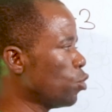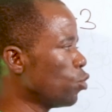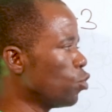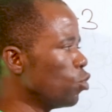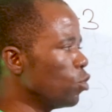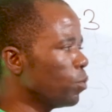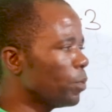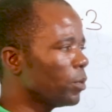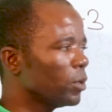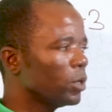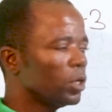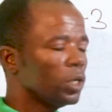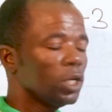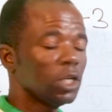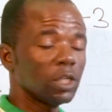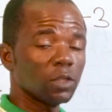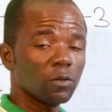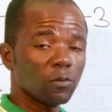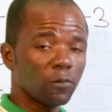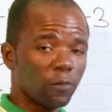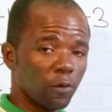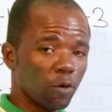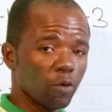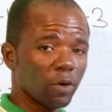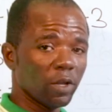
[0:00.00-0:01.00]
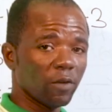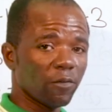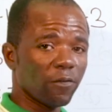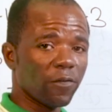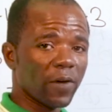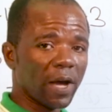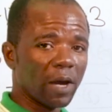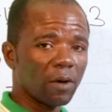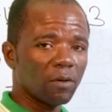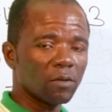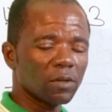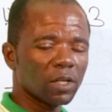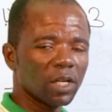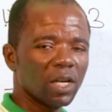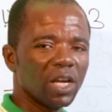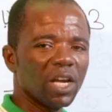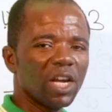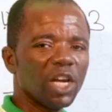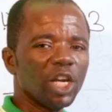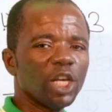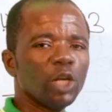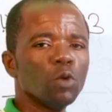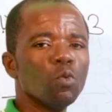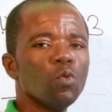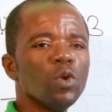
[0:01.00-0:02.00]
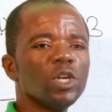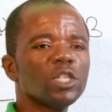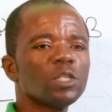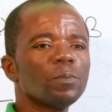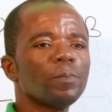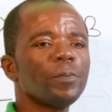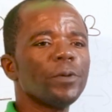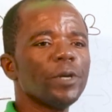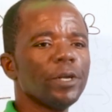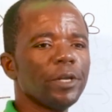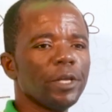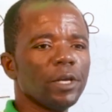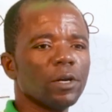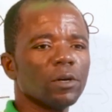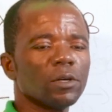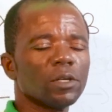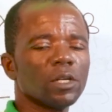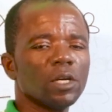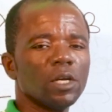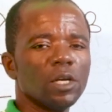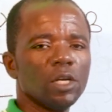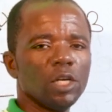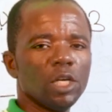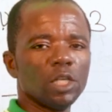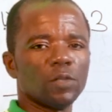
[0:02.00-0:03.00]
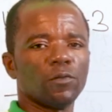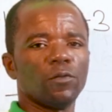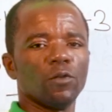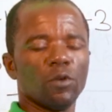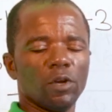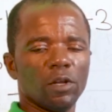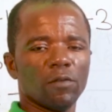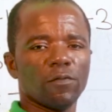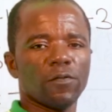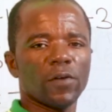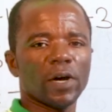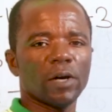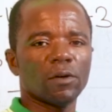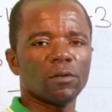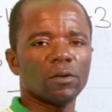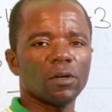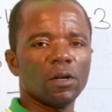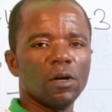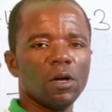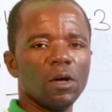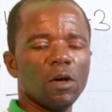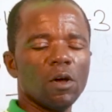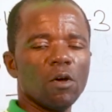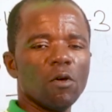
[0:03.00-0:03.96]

group is fluorine found? In which period is fluorine found?